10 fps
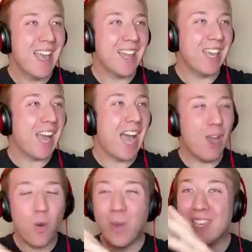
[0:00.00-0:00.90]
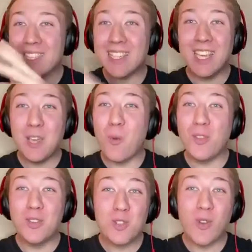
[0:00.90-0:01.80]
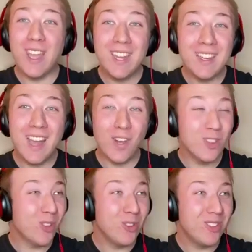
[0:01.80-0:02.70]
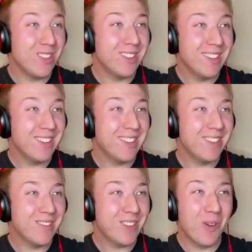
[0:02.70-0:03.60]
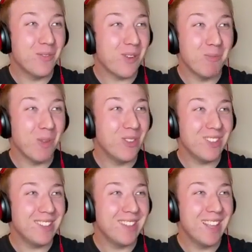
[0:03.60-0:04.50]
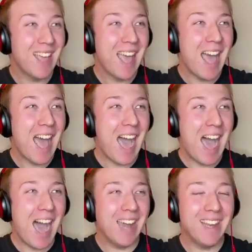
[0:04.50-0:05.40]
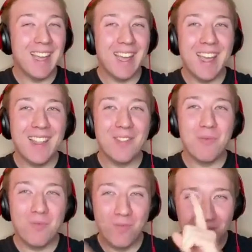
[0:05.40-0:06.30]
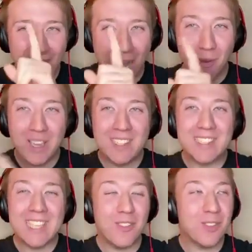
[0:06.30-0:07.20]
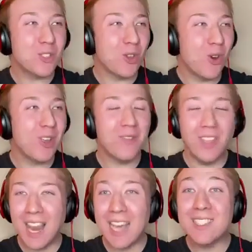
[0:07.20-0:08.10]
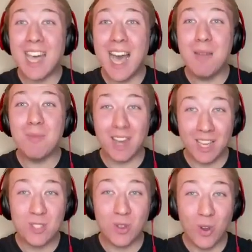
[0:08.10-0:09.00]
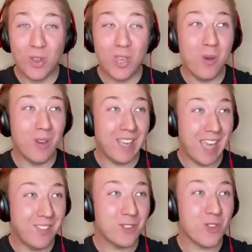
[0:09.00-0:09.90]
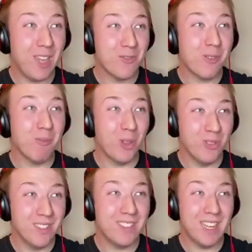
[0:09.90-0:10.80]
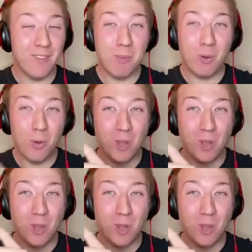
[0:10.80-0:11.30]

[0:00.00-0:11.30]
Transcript: Like, I always see you on the train going from London, and I want you to tell the story of the last time that I saw you getting the train from London to Liverpool.